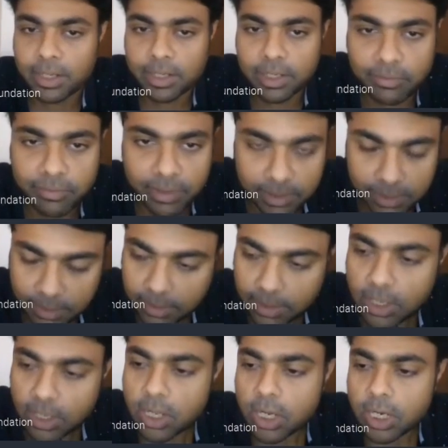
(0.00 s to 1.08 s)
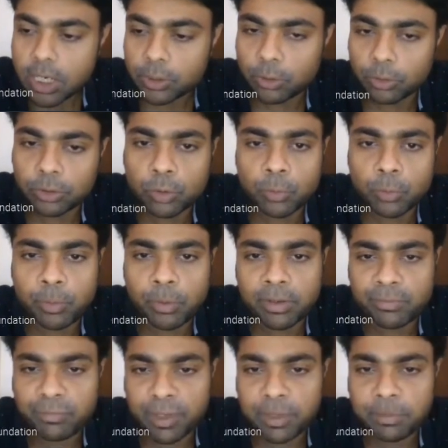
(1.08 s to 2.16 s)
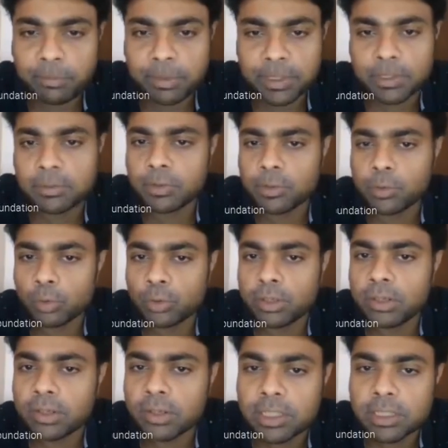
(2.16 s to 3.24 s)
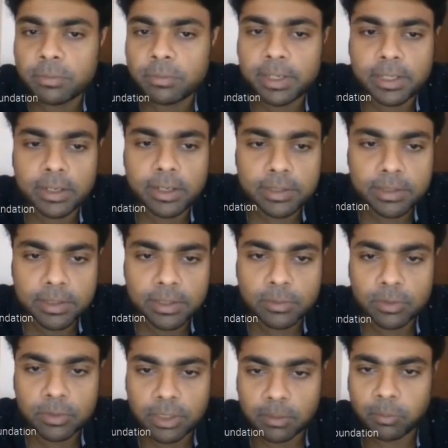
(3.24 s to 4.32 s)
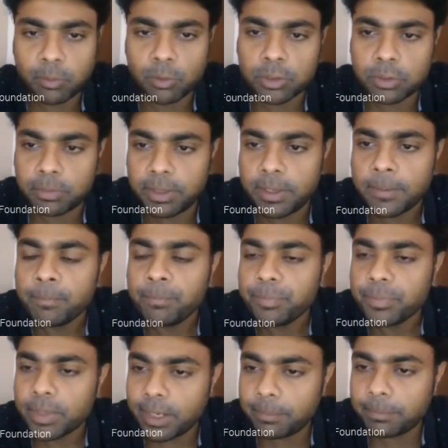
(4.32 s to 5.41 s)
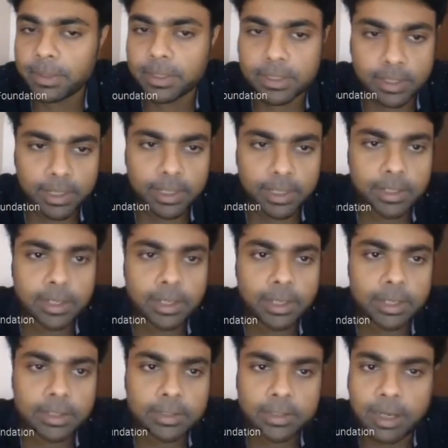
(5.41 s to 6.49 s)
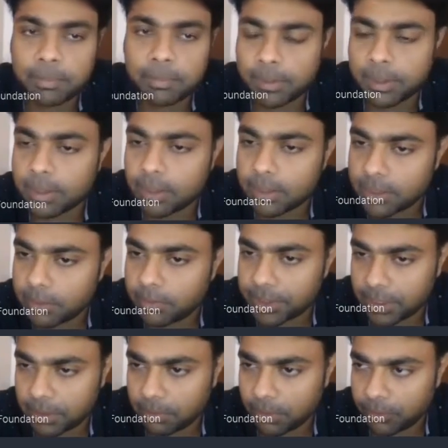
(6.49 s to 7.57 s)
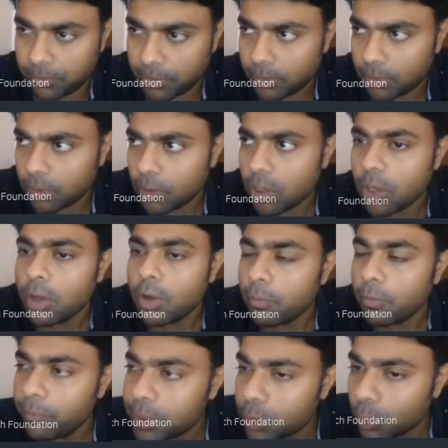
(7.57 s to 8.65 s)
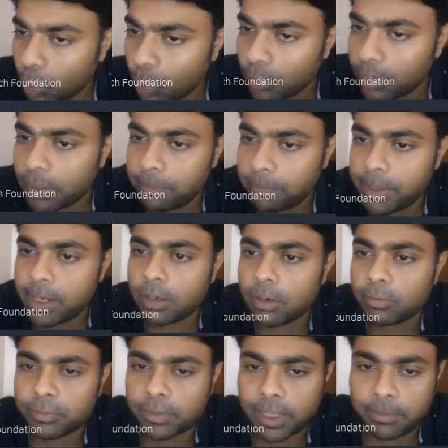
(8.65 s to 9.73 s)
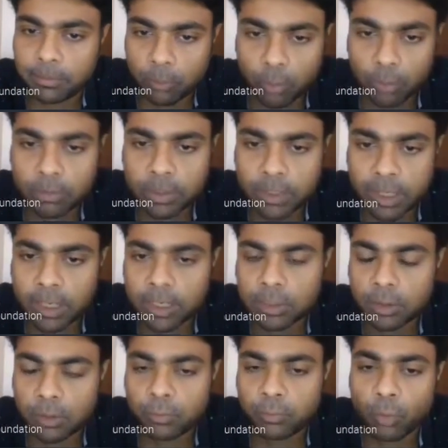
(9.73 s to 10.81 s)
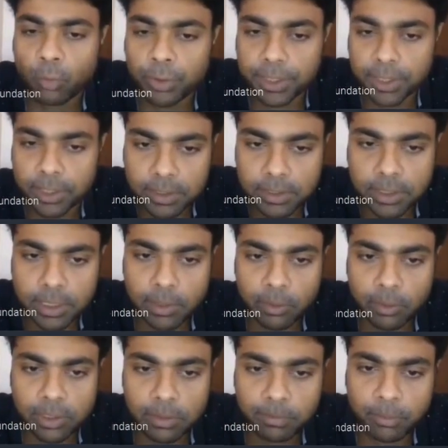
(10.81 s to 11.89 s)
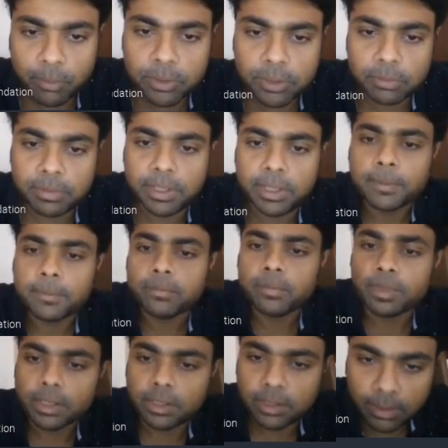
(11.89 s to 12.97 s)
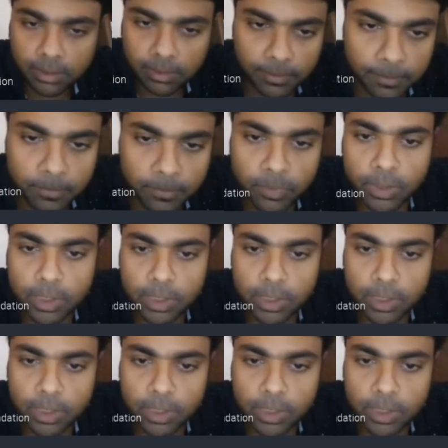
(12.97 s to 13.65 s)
we are currently facing. So 2.5% of the total risk-weighted assets was supposed to be kept aside as capital conservation buffer, which over a period of time, over a tranche of 4 years, it was supposed to be done.